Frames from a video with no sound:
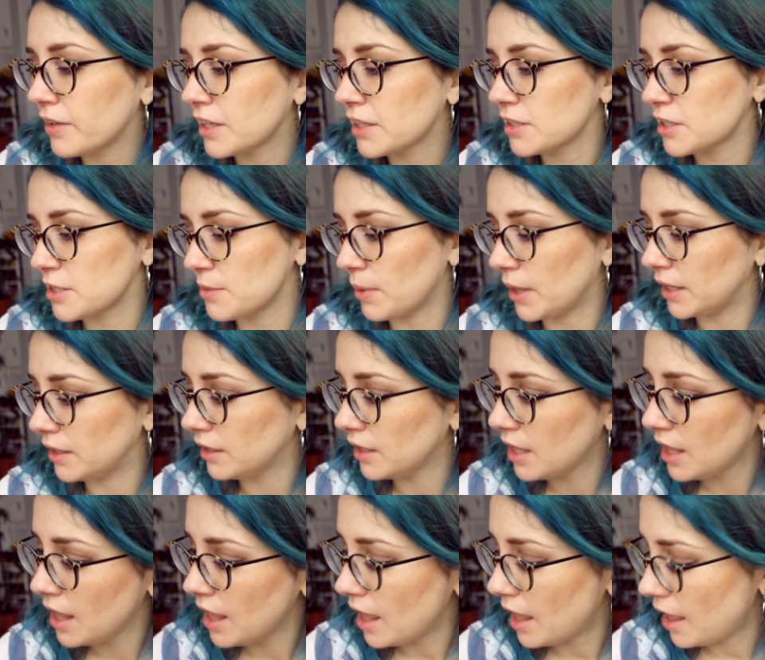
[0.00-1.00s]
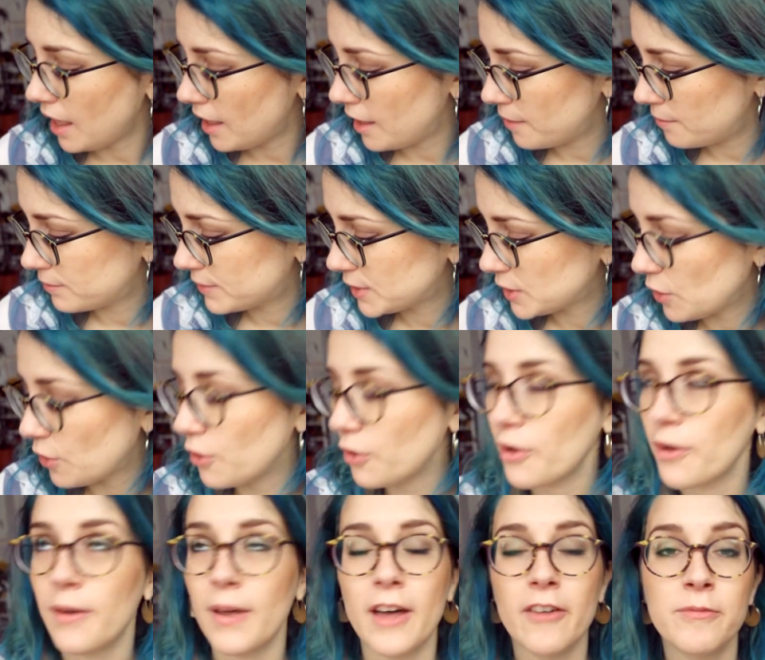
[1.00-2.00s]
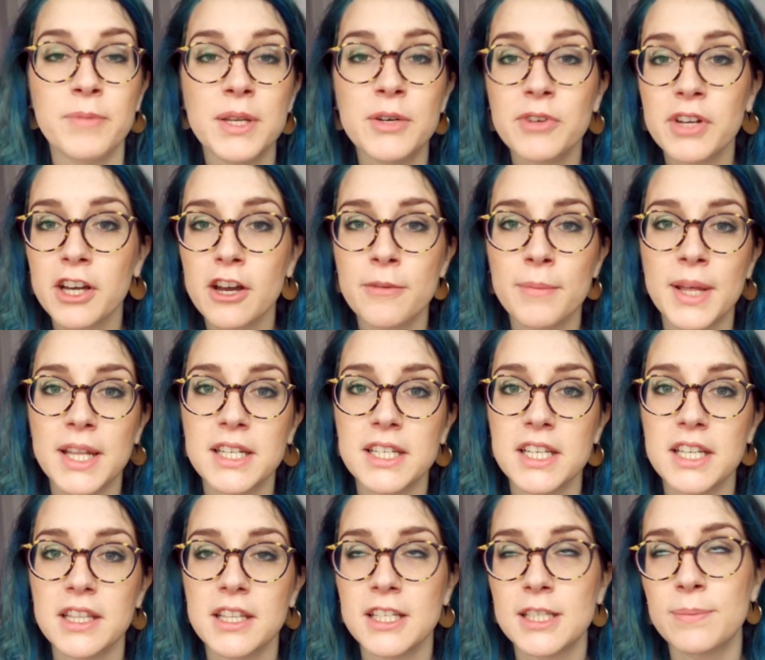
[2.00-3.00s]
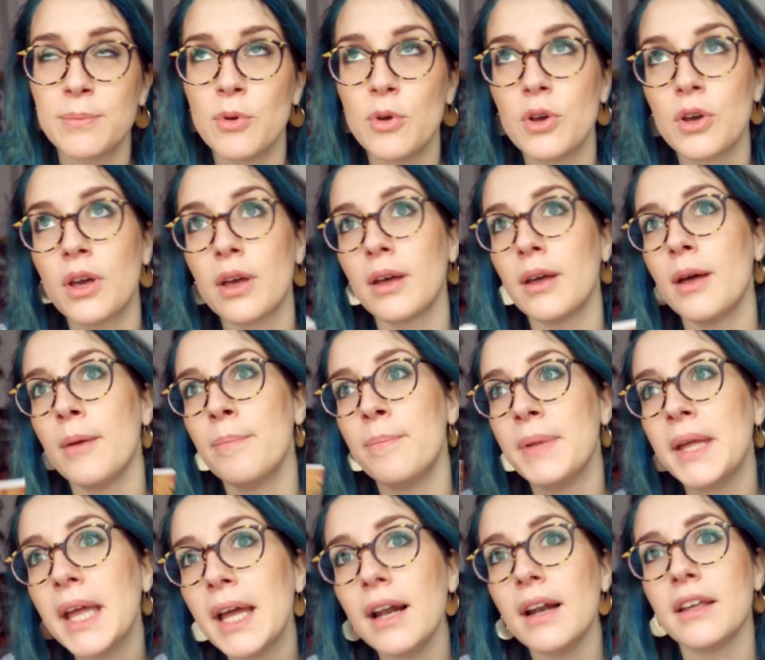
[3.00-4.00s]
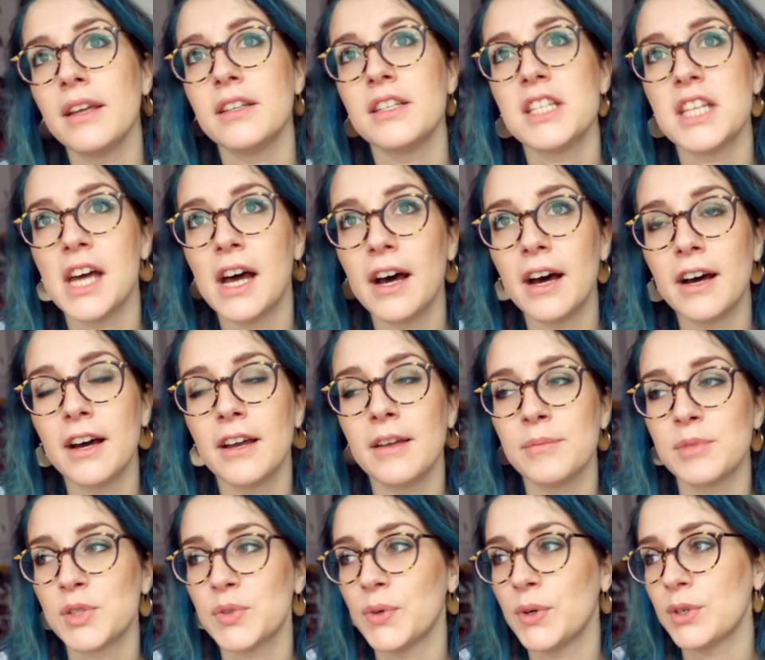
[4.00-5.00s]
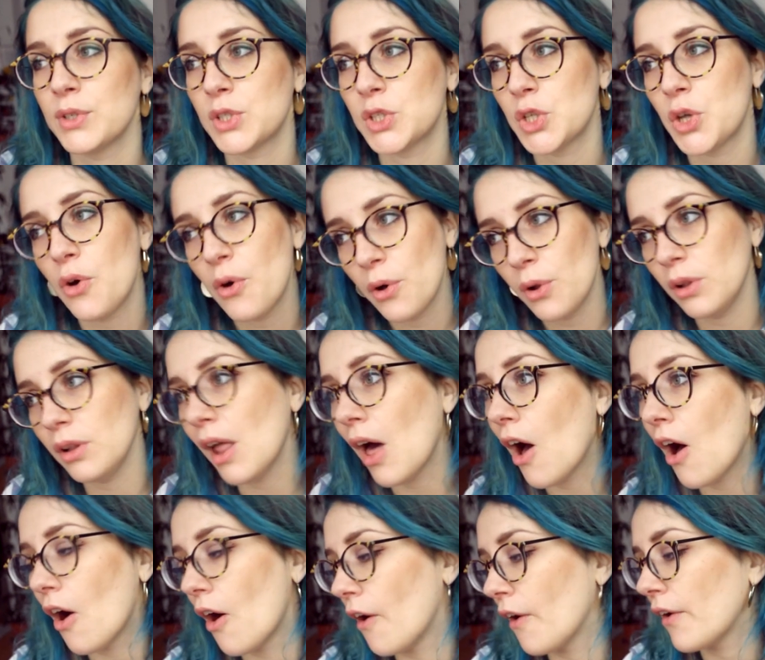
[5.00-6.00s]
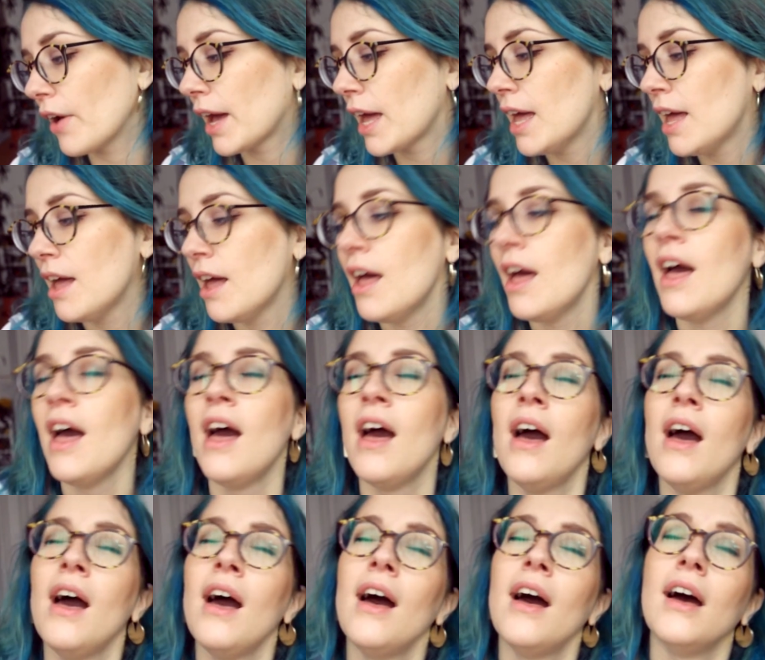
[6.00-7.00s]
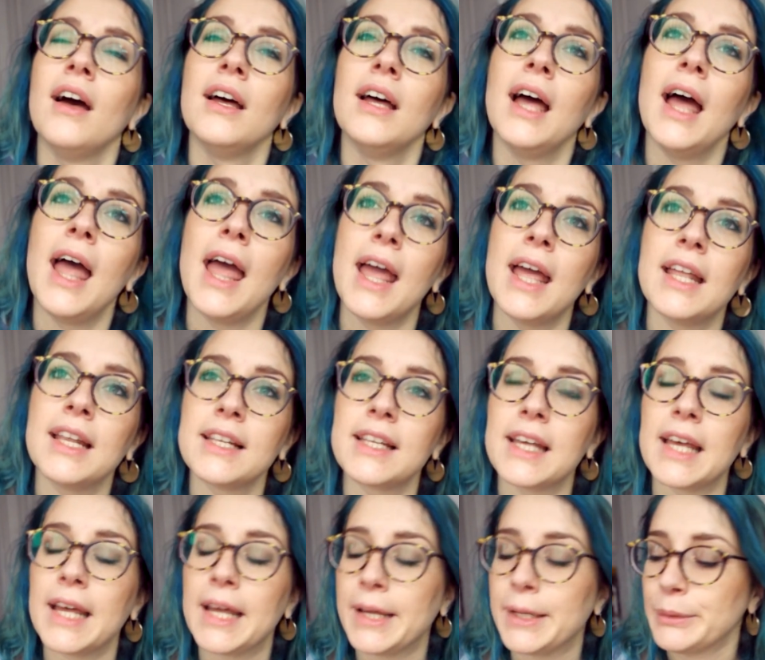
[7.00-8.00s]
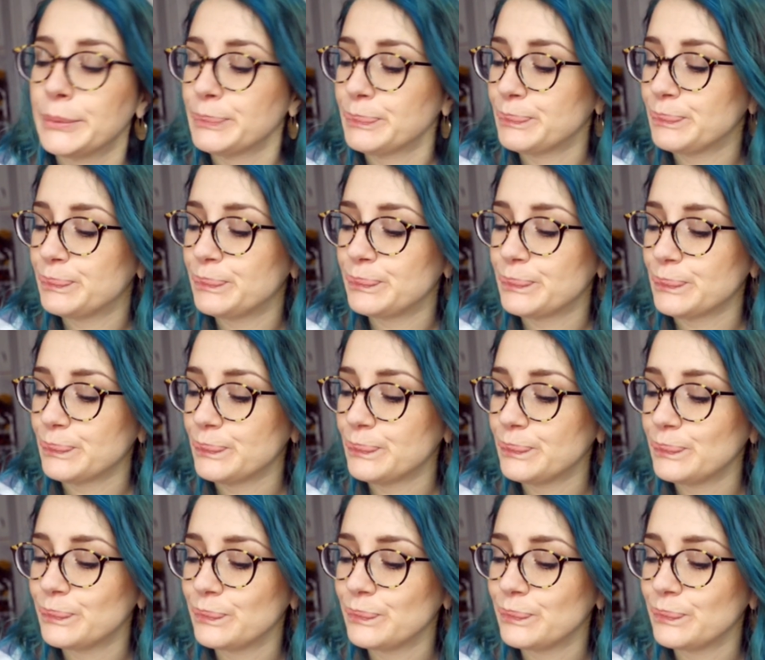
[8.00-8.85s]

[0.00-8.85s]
Gibran. So I've been recommended this book a billion times for so long, and